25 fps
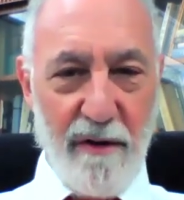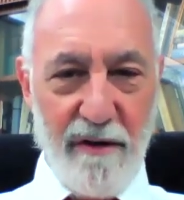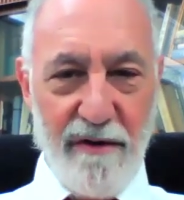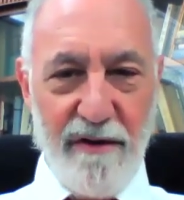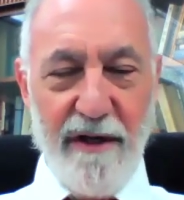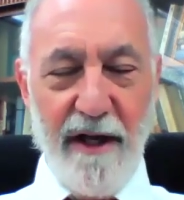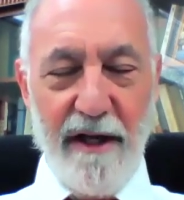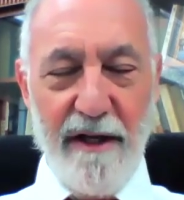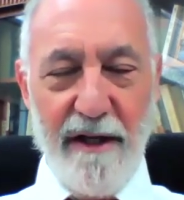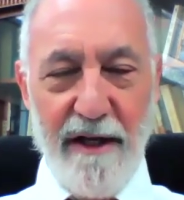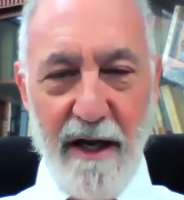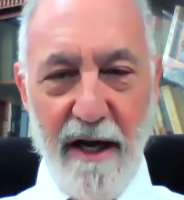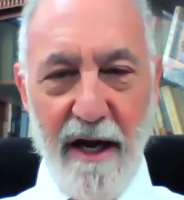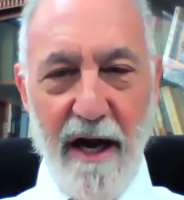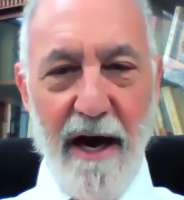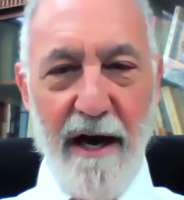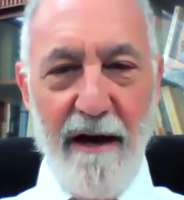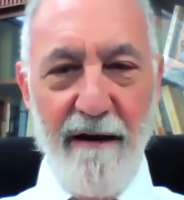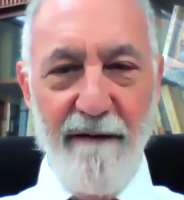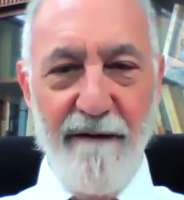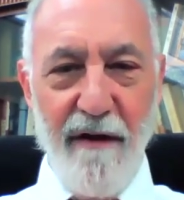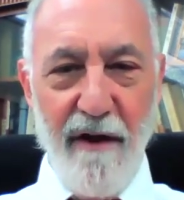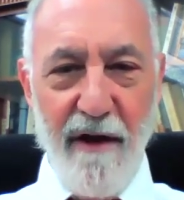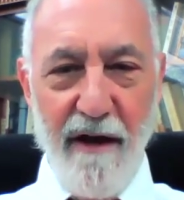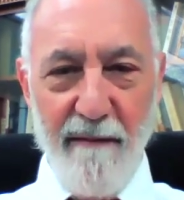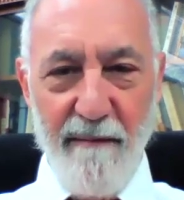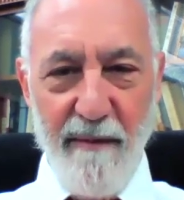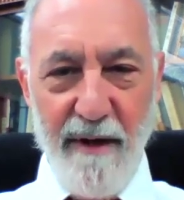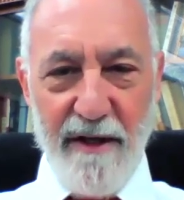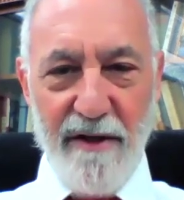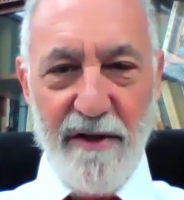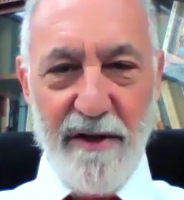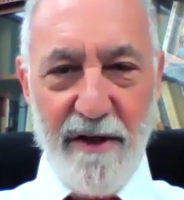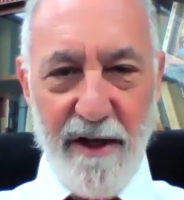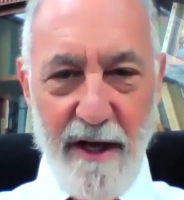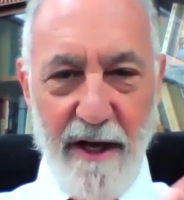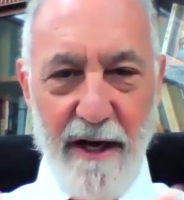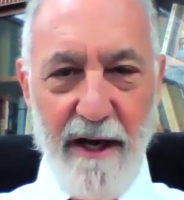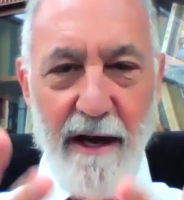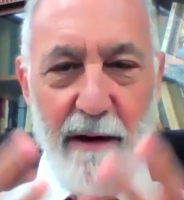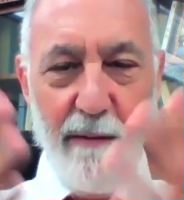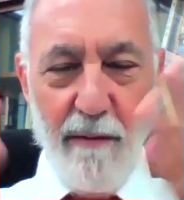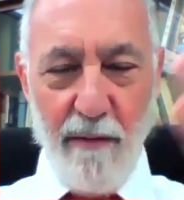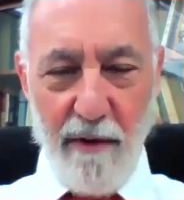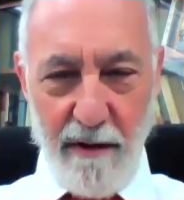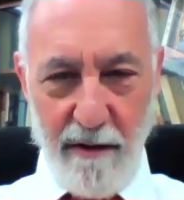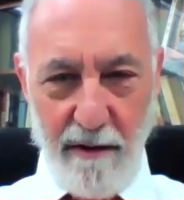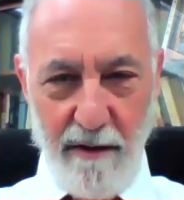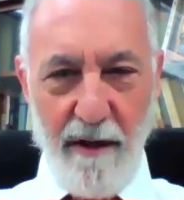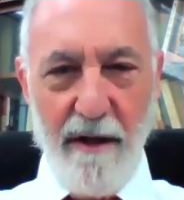said to God, if you give me a son, I
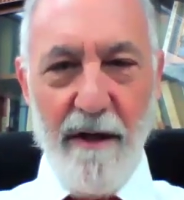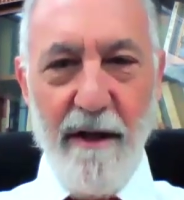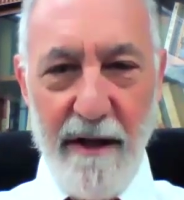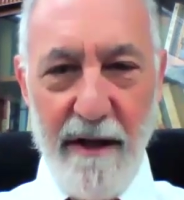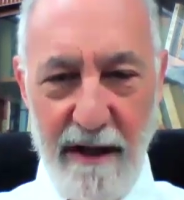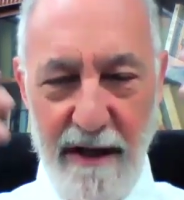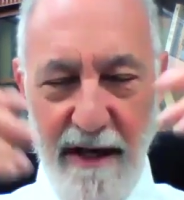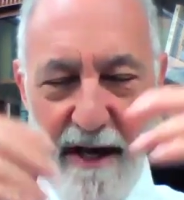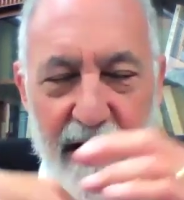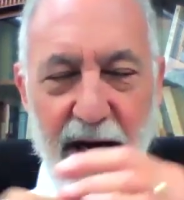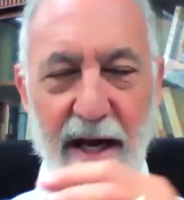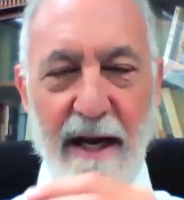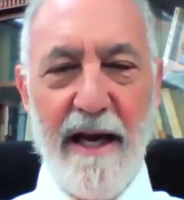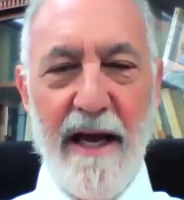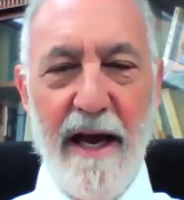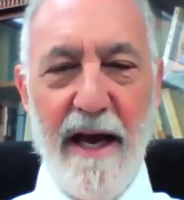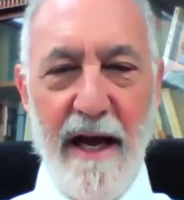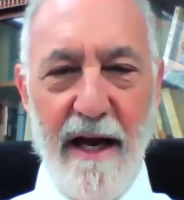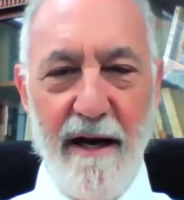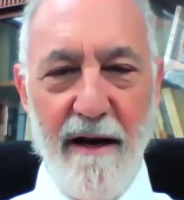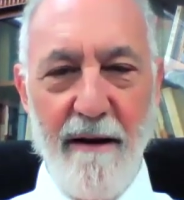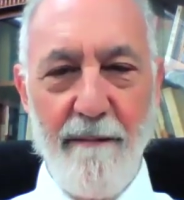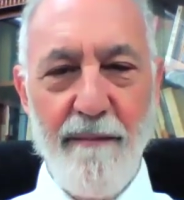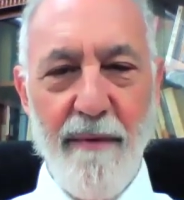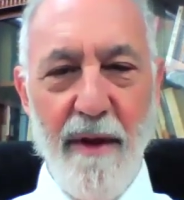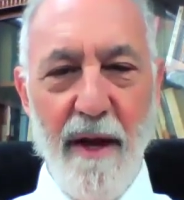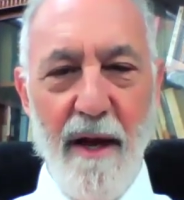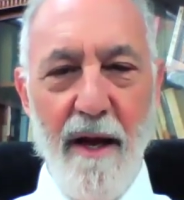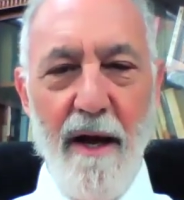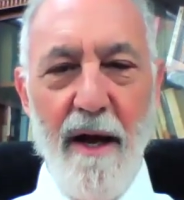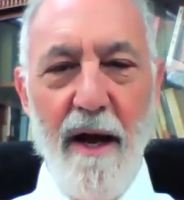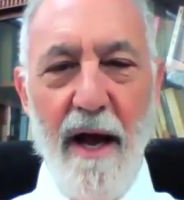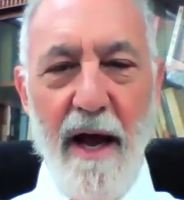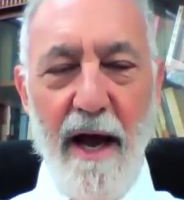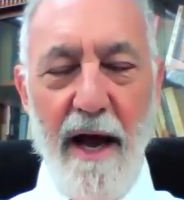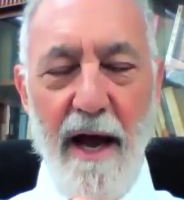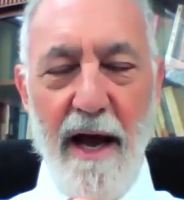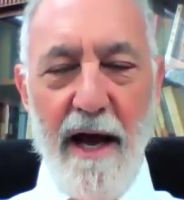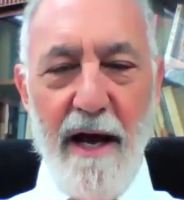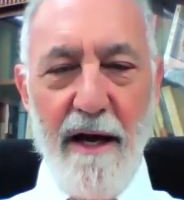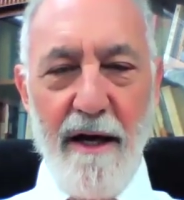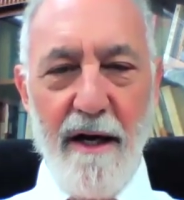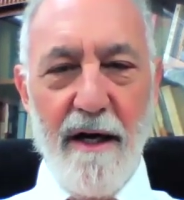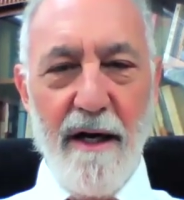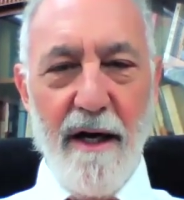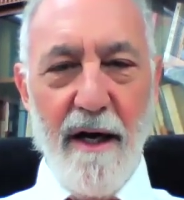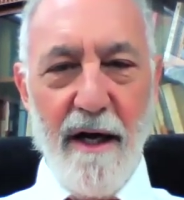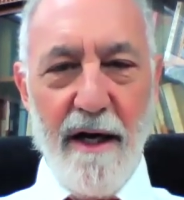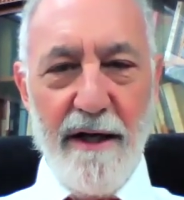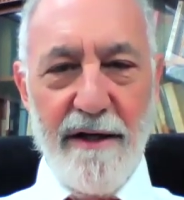will dedicate him.
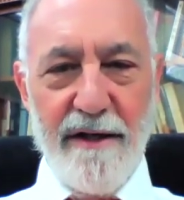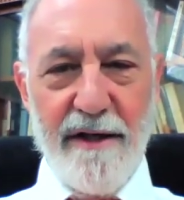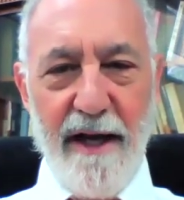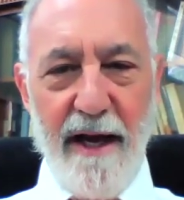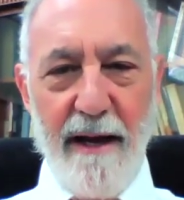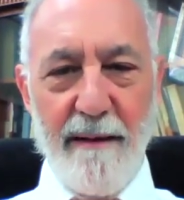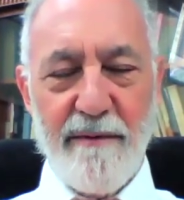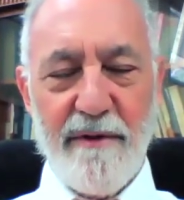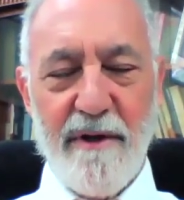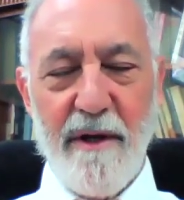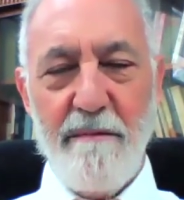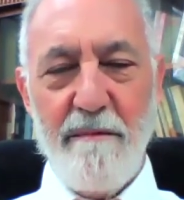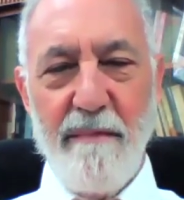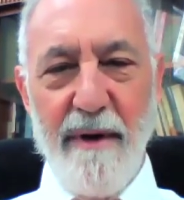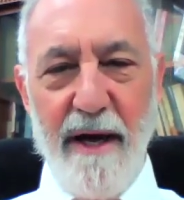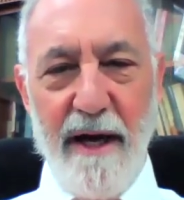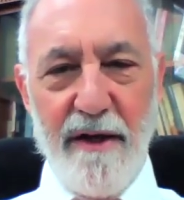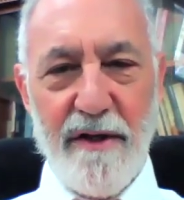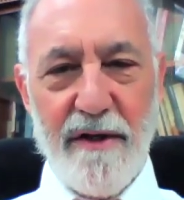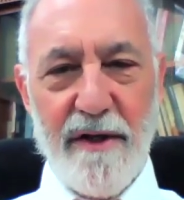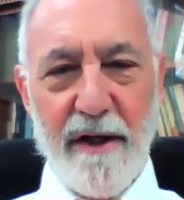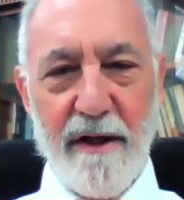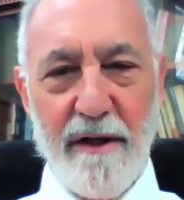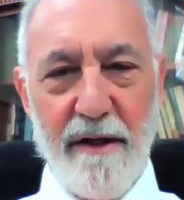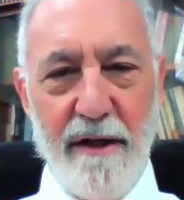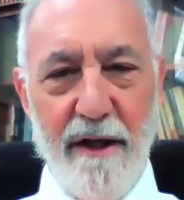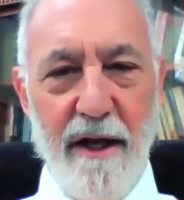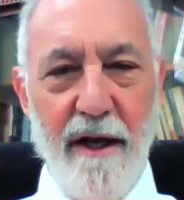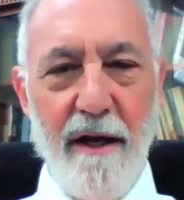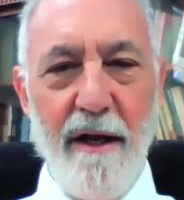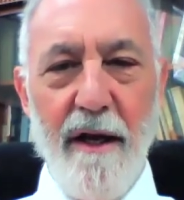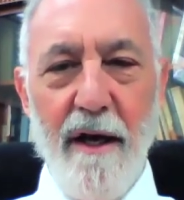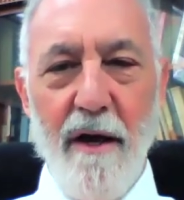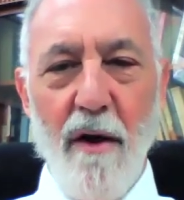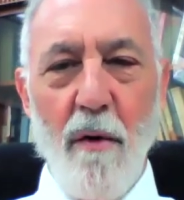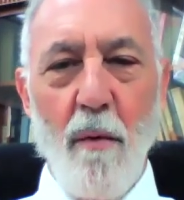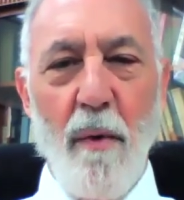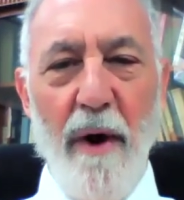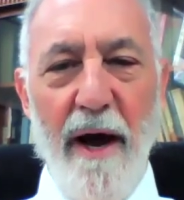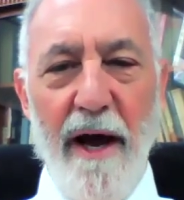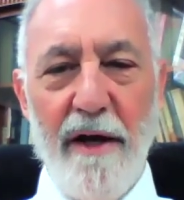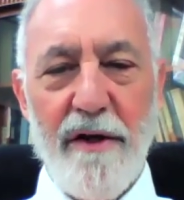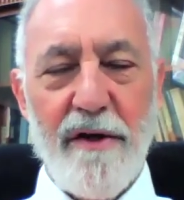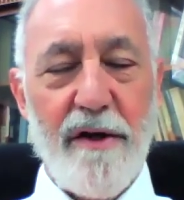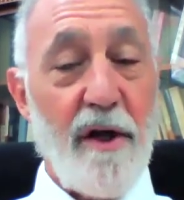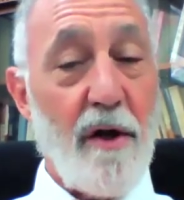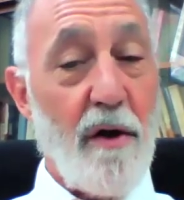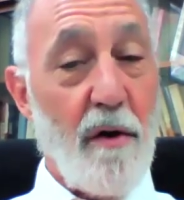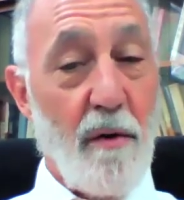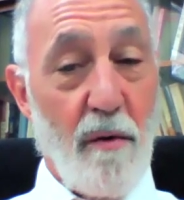And Samson basically
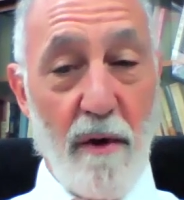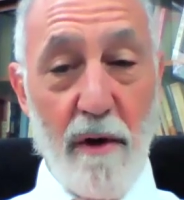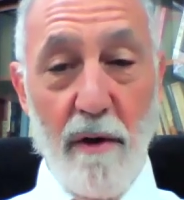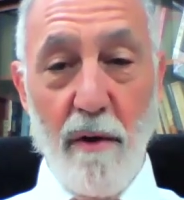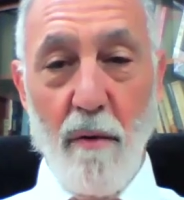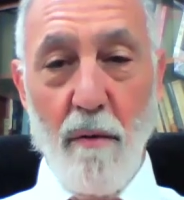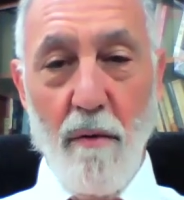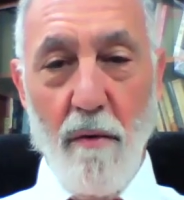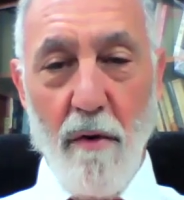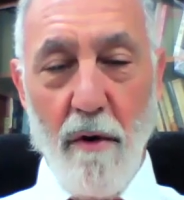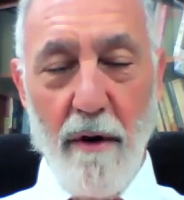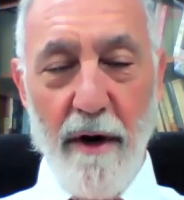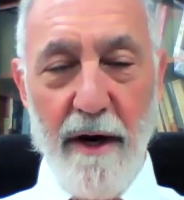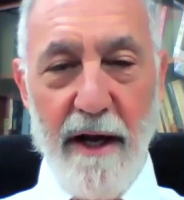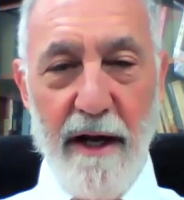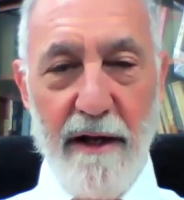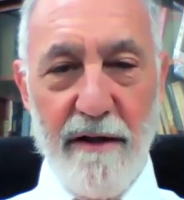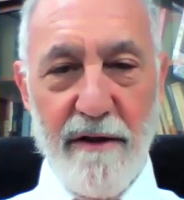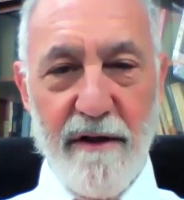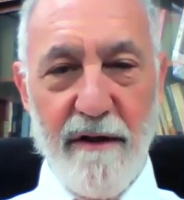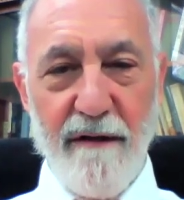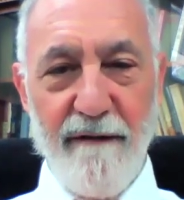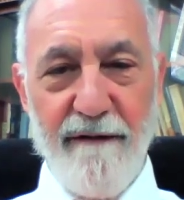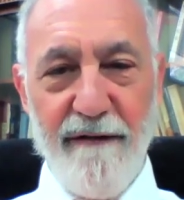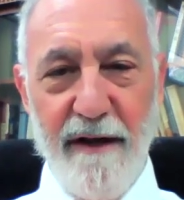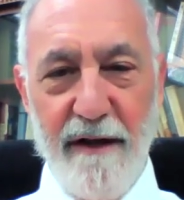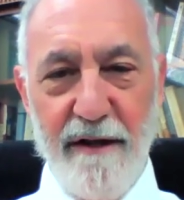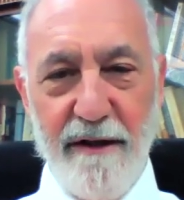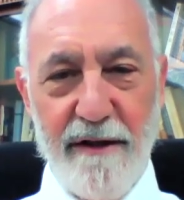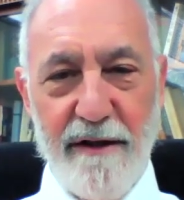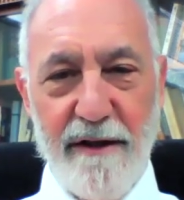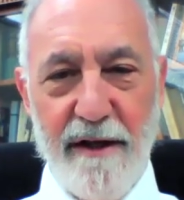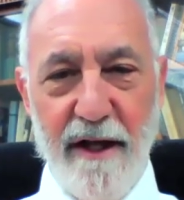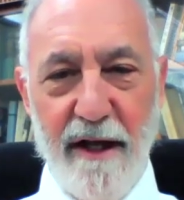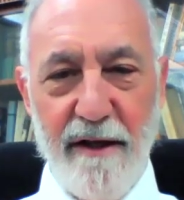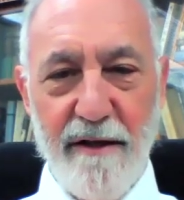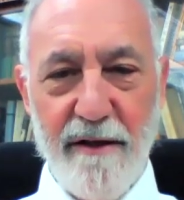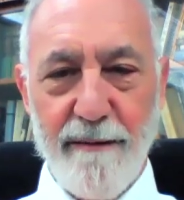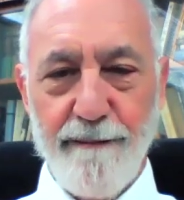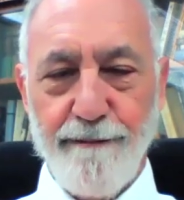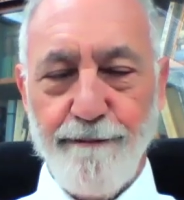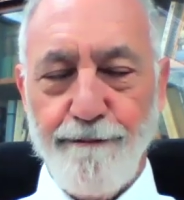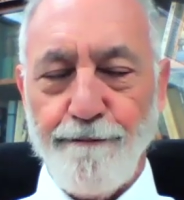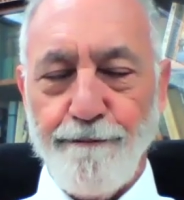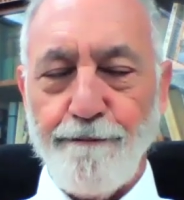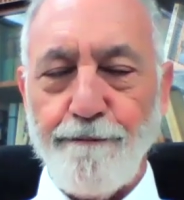waged the guerrilla war against the Philistines.